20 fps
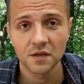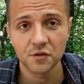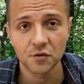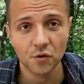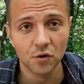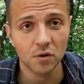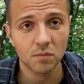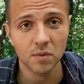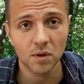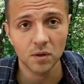
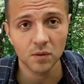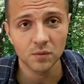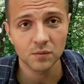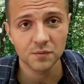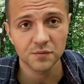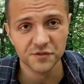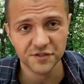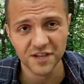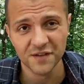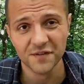turbo,
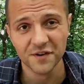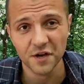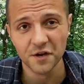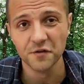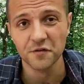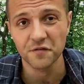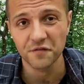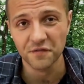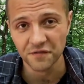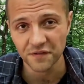
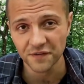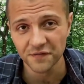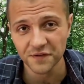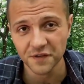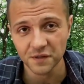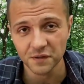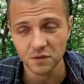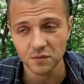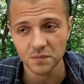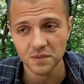
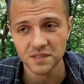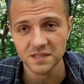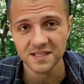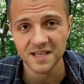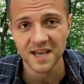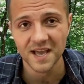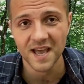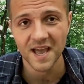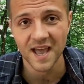750 lumens,